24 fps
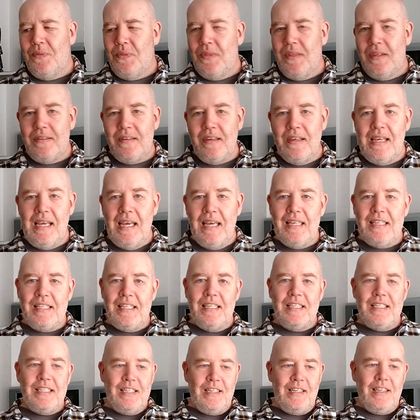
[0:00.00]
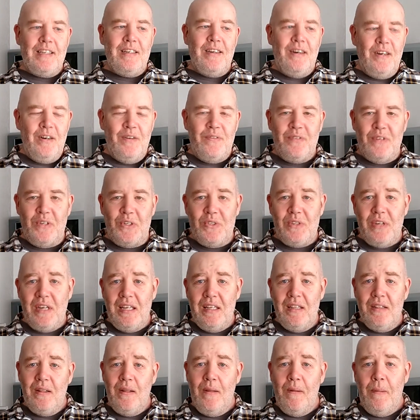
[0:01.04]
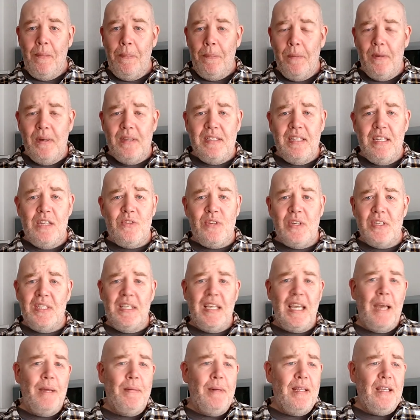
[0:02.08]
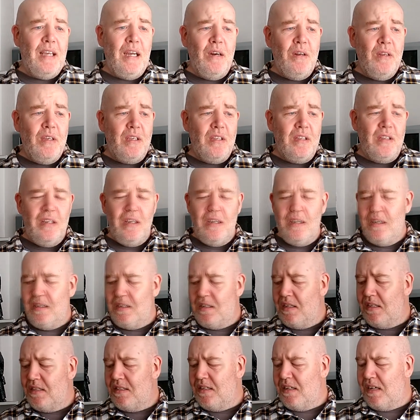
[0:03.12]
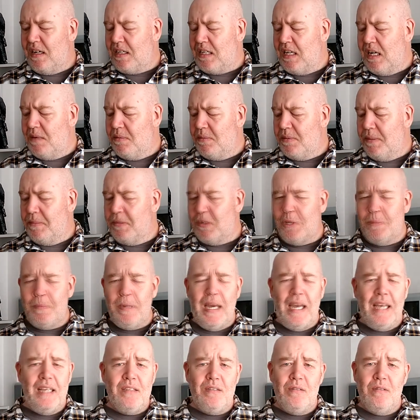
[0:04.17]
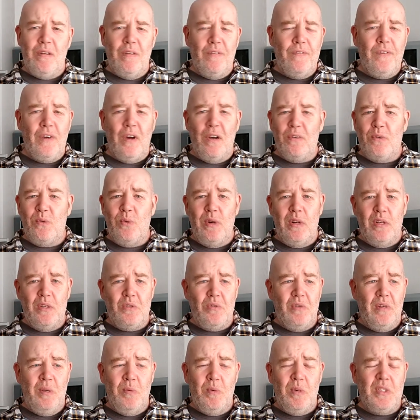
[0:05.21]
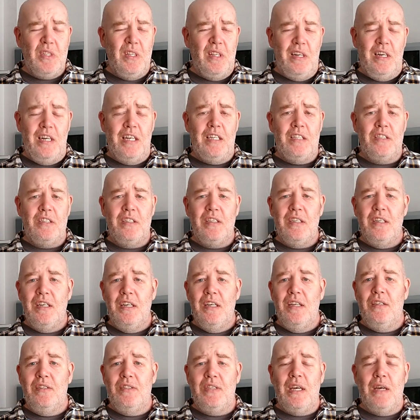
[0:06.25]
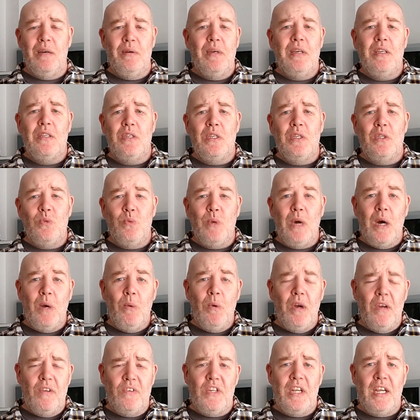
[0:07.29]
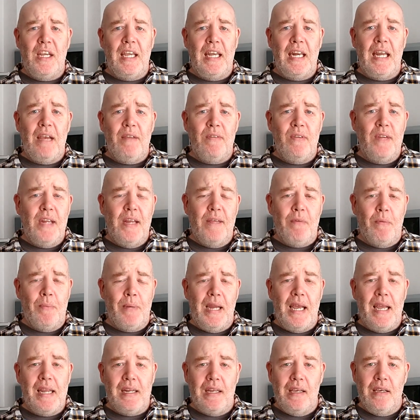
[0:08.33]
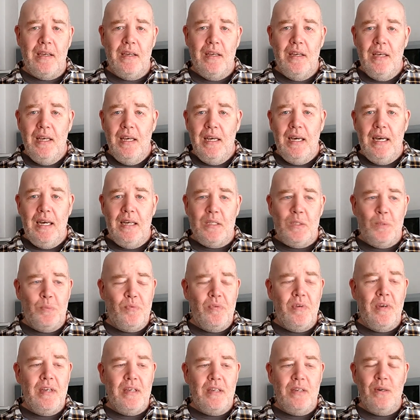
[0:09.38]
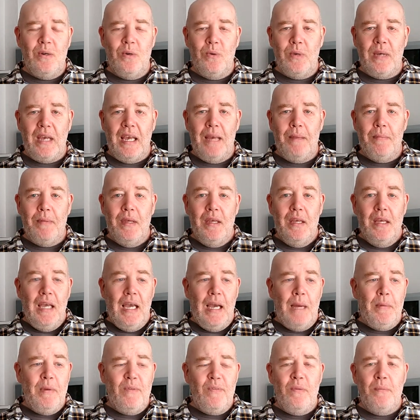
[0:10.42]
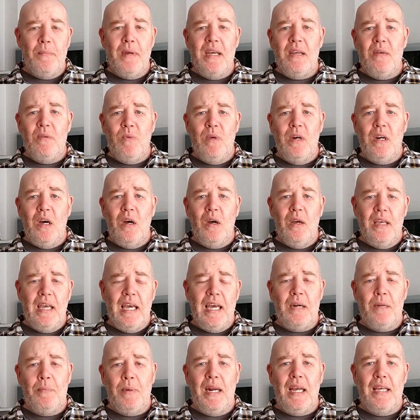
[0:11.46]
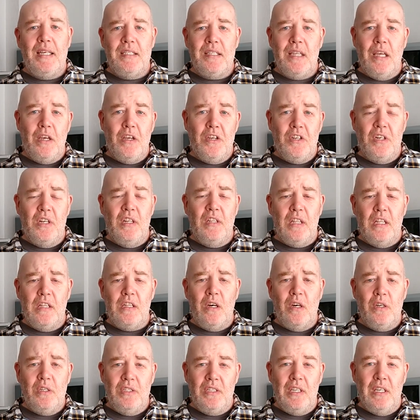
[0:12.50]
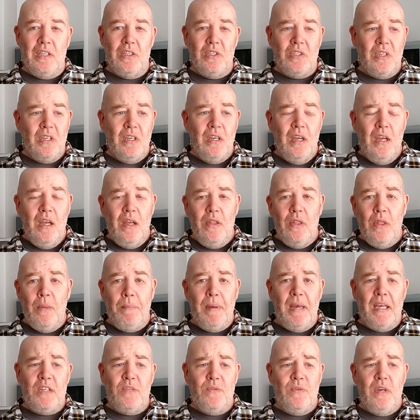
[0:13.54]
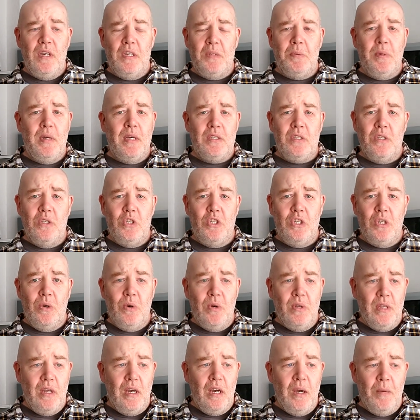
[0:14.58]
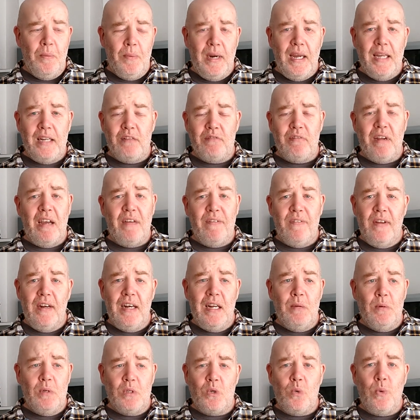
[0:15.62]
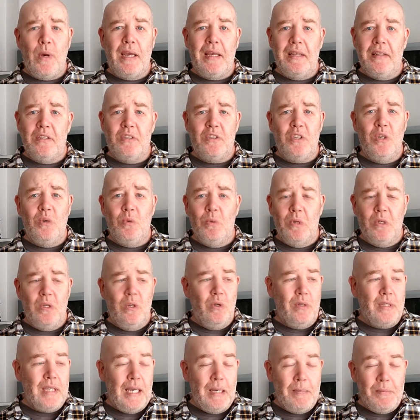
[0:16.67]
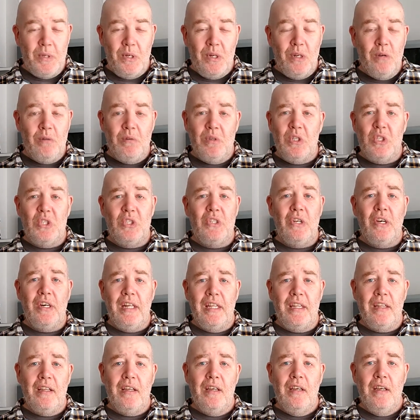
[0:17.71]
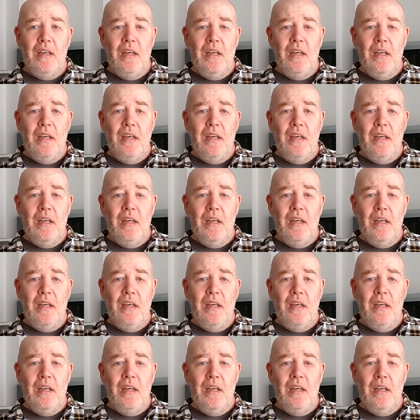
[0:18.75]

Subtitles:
So yeah, it's kind of frustrating. But it's an interesting game, and I can't remember how much I paid. It's not £5 or something. It wasn't a lot. So it's well worth checking out if you've never played it. It's a pretty cool game. I mean, for me, when I had a PlayStation in the 90s, the best first-person shooter that I played graphically was Quake 2, which looked absolutely stunning.